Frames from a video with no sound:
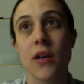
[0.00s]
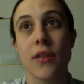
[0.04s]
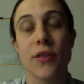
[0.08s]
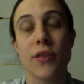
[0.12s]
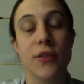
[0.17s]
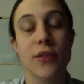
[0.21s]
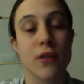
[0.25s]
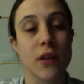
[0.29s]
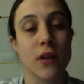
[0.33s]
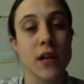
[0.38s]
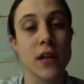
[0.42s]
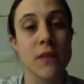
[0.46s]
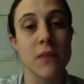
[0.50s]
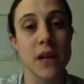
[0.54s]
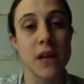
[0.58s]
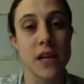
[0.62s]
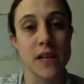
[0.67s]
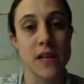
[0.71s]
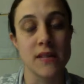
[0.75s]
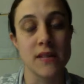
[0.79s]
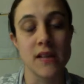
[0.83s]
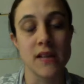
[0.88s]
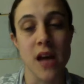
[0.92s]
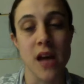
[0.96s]
30
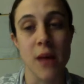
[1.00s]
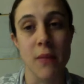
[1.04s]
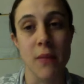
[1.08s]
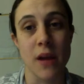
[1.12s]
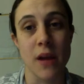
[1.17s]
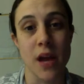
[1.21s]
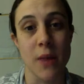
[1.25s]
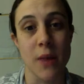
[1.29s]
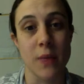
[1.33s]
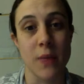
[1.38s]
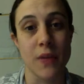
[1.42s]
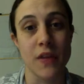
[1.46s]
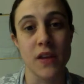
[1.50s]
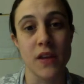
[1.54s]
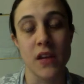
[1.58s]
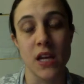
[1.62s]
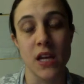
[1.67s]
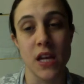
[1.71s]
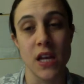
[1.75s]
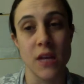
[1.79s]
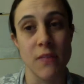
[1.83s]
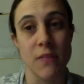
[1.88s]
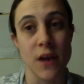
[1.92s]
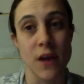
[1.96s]
minutes coming up with an
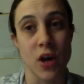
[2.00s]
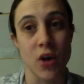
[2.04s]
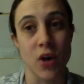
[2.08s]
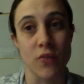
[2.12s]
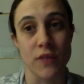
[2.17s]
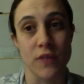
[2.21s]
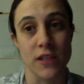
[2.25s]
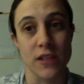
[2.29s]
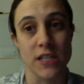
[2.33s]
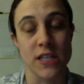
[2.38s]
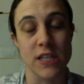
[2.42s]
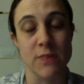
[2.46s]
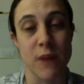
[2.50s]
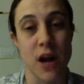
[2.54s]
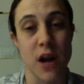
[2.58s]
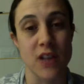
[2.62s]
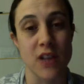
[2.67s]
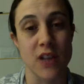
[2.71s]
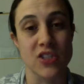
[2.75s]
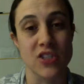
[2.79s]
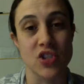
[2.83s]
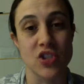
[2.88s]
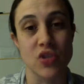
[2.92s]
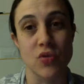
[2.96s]
email
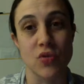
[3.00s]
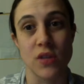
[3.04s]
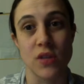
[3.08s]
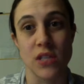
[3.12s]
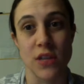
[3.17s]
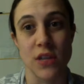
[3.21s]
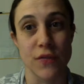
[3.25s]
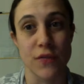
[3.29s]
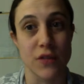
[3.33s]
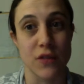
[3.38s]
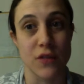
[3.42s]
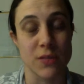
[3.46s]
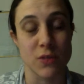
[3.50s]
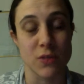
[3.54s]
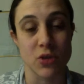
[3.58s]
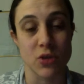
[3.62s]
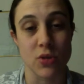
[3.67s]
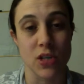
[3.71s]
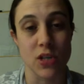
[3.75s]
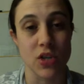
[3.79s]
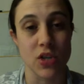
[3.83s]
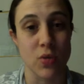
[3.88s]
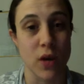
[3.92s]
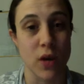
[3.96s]
response to the difference
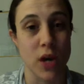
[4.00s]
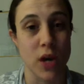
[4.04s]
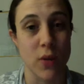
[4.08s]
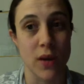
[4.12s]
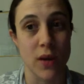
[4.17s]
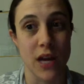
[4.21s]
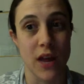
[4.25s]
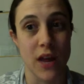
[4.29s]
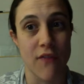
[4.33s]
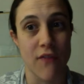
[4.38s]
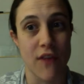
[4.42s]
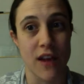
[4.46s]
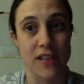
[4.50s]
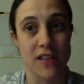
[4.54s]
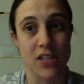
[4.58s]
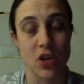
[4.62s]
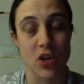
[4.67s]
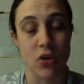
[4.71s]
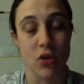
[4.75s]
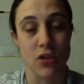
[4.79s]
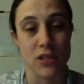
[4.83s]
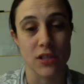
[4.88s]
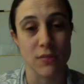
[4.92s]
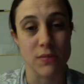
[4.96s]
between 21-Day Fix and
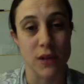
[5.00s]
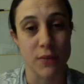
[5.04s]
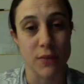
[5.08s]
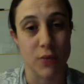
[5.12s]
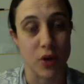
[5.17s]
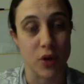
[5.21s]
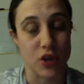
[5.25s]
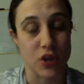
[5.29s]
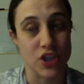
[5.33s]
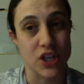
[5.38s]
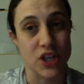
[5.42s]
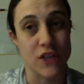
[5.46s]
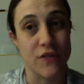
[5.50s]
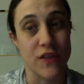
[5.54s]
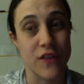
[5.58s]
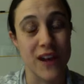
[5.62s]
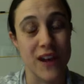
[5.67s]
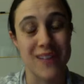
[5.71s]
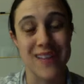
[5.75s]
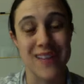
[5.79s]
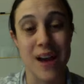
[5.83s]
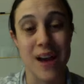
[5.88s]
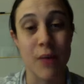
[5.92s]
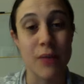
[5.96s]
Ultimate Portion
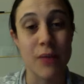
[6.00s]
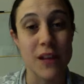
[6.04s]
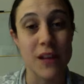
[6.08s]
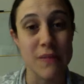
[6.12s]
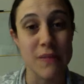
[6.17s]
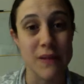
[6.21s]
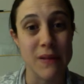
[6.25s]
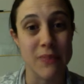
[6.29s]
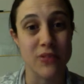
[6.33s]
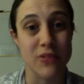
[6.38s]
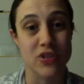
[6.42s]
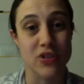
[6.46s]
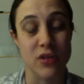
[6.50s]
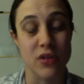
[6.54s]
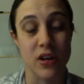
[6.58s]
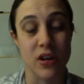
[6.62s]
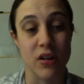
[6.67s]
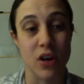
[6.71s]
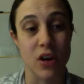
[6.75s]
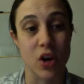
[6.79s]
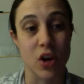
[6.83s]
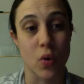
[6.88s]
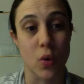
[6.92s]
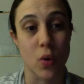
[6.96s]
Fix, how many people do you think
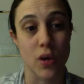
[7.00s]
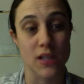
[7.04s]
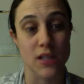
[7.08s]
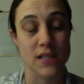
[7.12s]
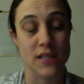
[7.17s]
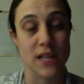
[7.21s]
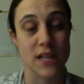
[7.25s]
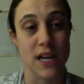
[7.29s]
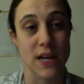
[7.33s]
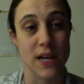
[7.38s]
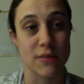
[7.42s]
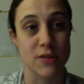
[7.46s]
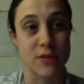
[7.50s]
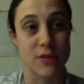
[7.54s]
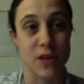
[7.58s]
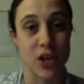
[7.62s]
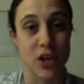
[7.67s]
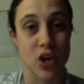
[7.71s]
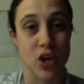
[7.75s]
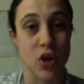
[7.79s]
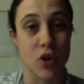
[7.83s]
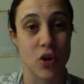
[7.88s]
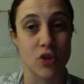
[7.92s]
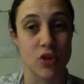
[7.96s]
are going to want to sign up to be a
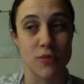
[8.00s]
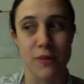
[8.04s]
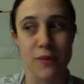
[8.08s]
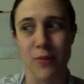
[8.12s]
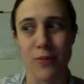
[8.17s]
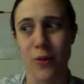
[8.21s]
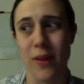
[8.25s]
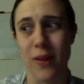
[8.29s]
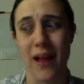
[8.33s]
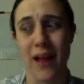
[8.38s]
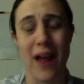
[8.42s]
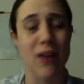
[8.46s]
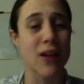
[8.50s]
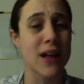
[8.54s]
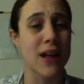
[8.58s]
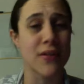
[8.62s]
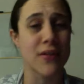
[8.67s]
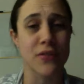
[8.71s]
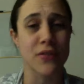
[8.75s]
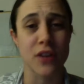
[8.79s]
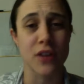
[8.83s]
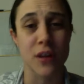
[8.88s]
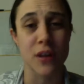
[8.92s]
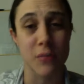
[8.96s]
coach? People are like, I don't
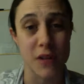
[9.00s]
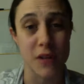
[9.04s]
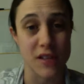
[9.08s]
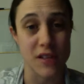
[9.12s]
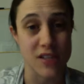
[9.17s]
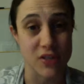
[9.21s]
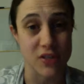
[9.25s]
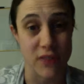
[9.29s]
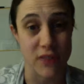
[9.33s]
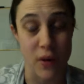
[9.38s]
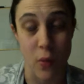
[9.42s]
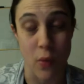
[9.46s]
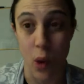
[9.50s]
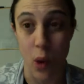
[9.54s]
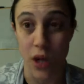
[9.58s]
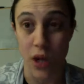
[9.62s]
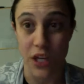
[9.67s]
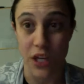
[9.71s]
have 30 minutes to write one